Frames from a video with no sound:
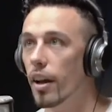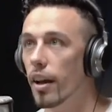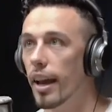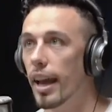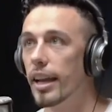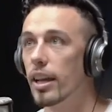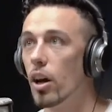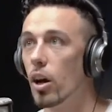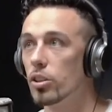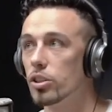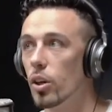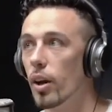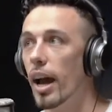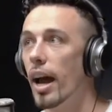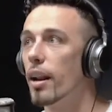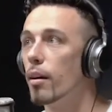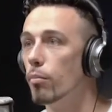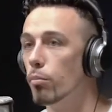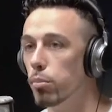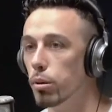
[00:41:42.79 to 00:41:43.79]
he also had
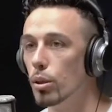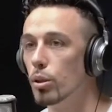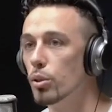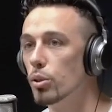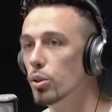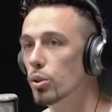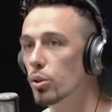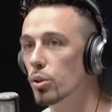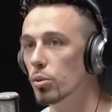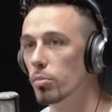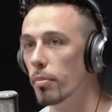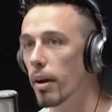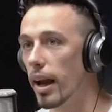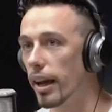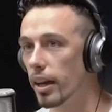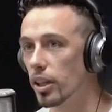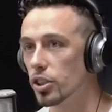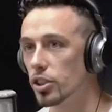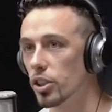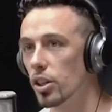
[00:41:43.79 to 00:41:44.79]
a blue
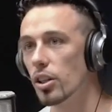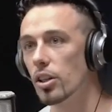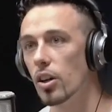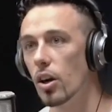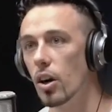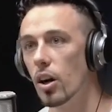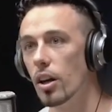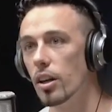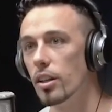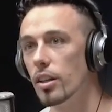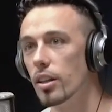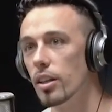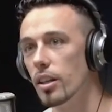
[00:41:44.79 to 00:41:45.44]
MAGA shirt on.